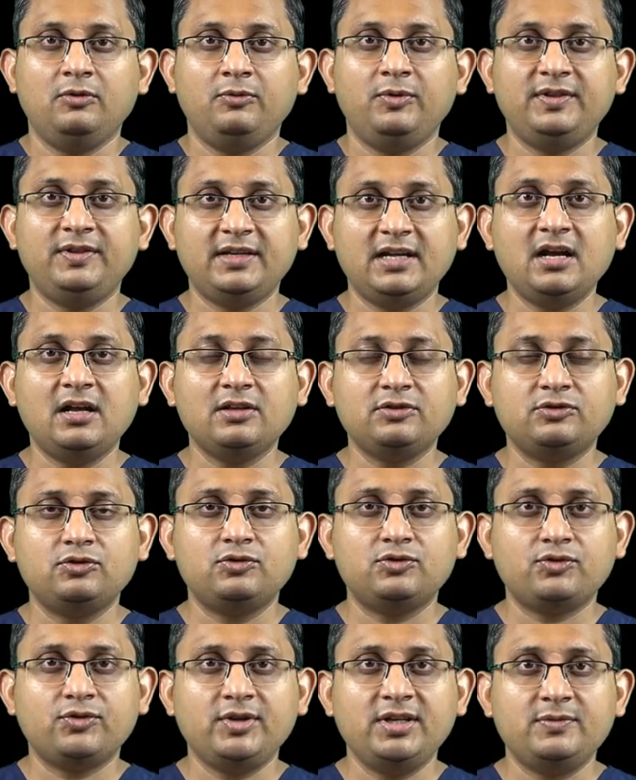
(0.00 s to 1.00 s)
With regards to
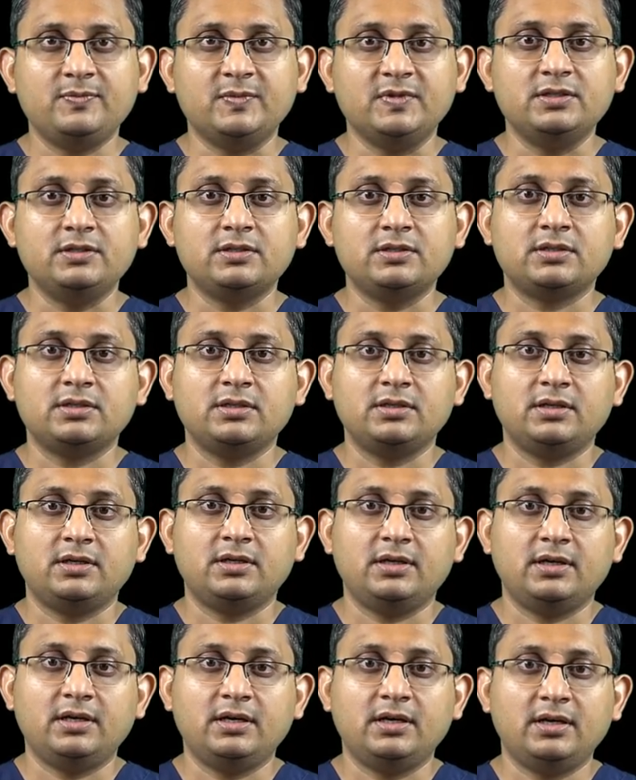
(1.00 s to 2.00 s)
treatment,
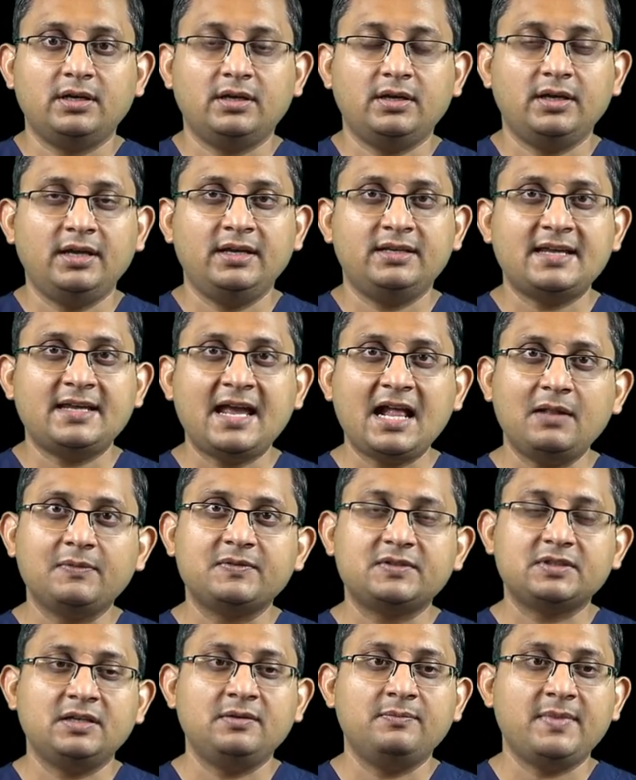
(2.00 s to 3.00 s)
it
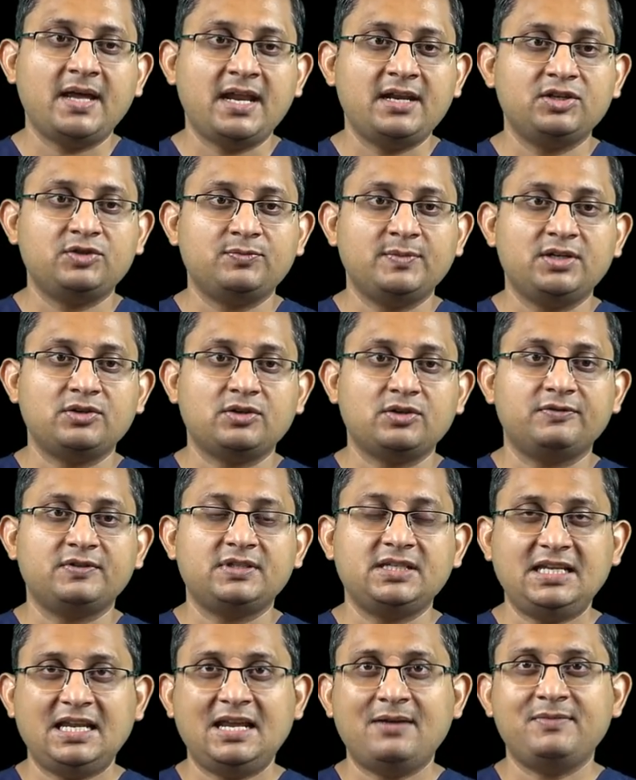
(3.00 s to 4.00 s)
helps in management of
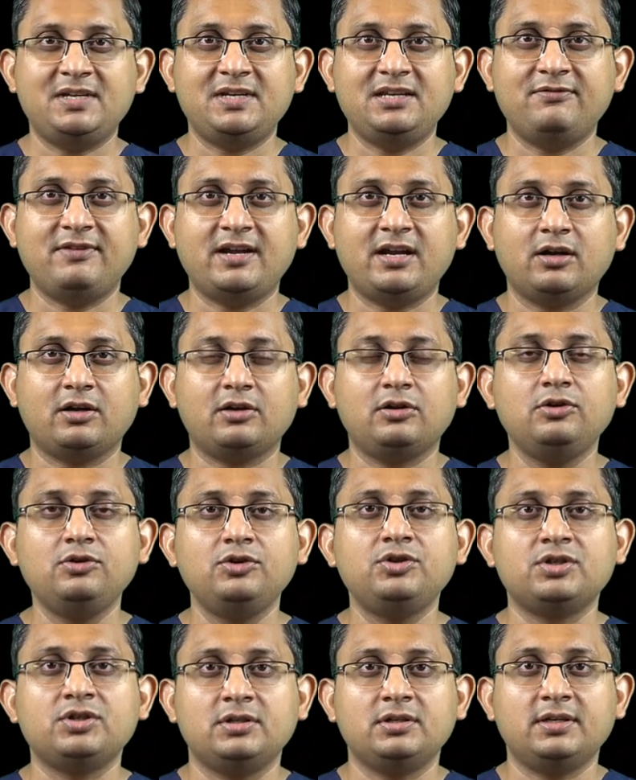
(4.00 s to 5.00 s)
TMD where
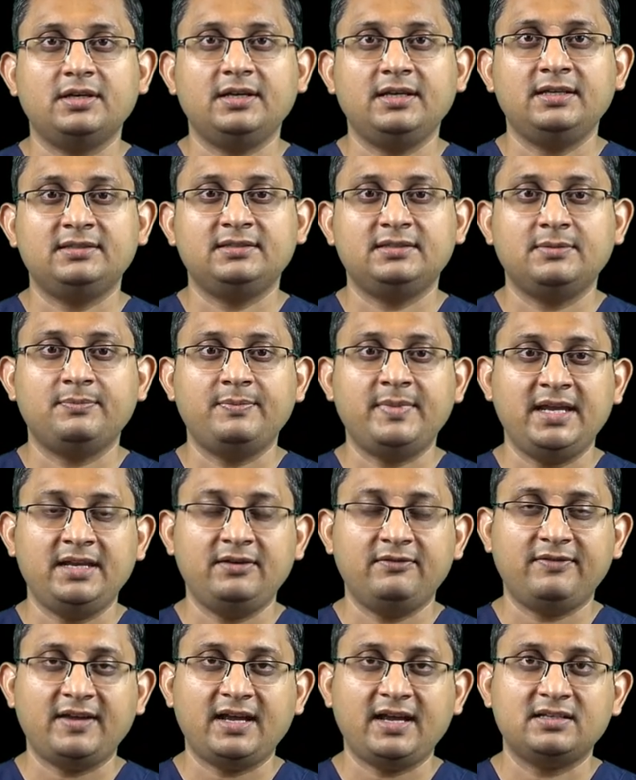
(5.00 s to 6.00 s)
occlusion is the
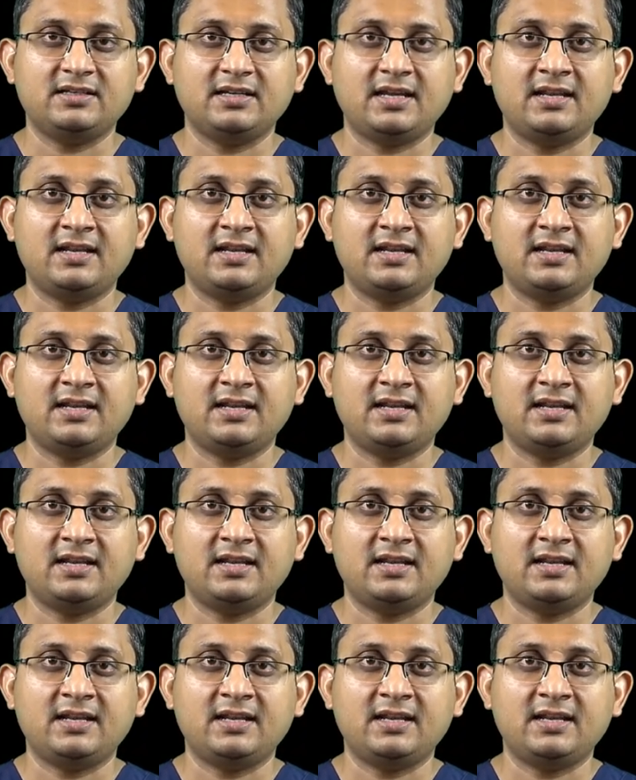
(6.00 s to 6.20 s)
main factor.